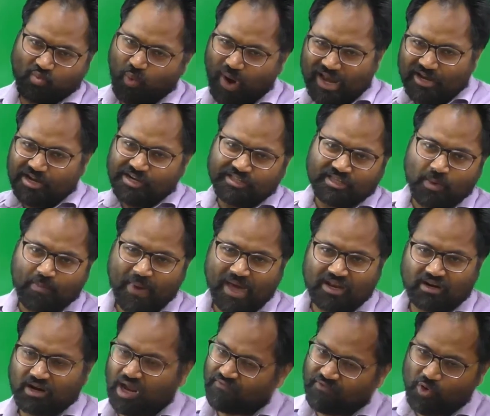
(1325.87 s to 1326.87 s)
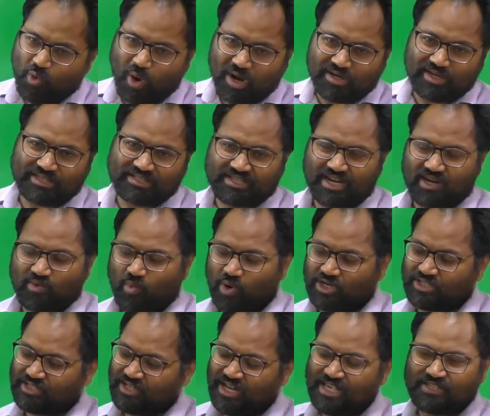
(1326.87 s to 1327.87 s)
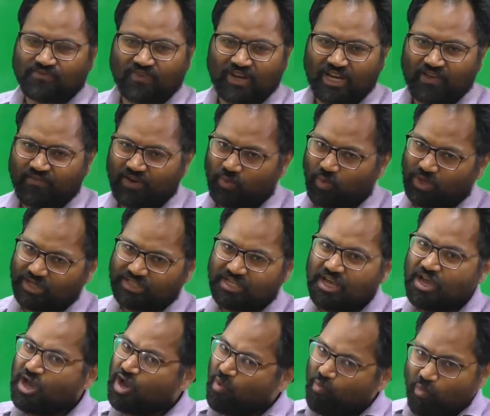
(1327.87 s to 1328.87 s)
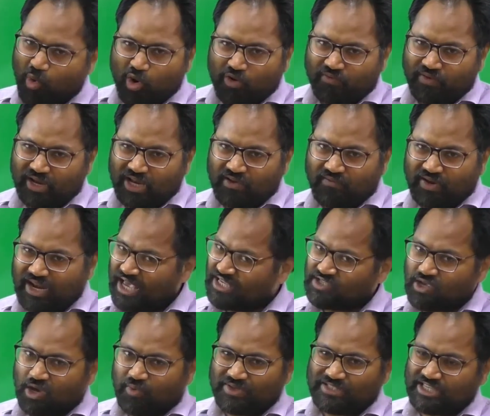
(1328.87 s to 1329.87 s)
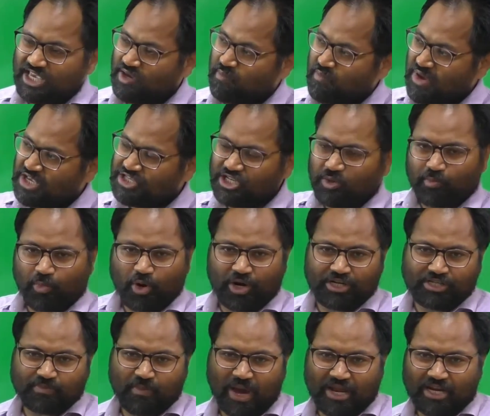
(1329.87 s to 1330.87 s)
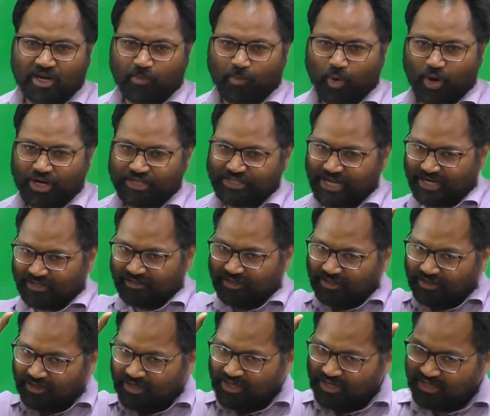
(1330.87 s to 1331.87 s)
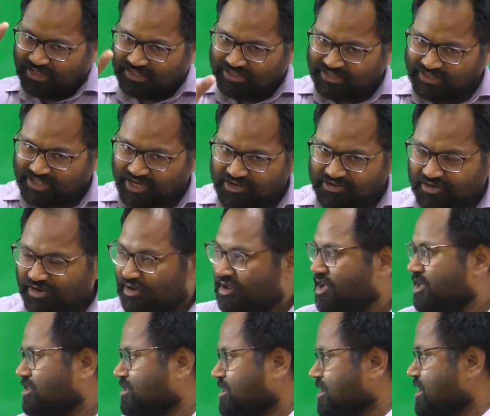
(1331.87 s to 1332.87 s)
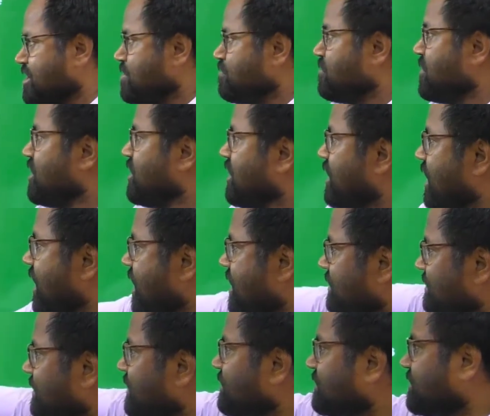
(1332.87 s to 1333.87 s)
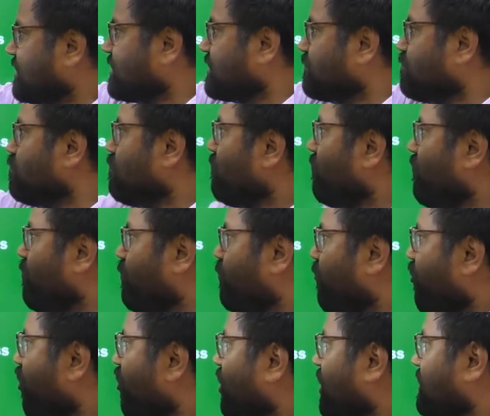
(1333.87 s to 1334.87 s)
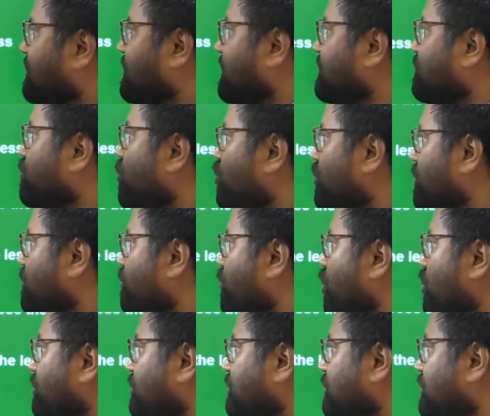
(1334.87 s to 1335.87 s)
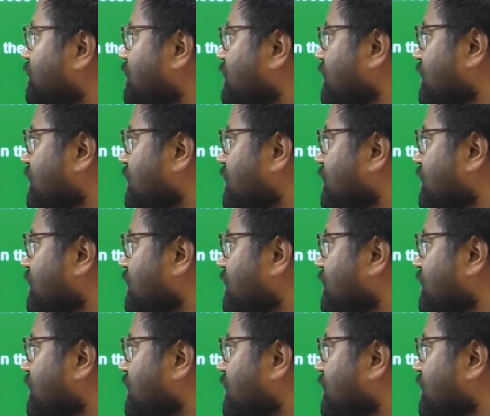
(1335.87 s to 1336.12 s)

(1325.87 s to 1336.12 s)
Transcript: While reading the paragraph, you understand what is less valuable, what is more valuable. As I was saying, major points, minor points, and the central theme. Focus is more important.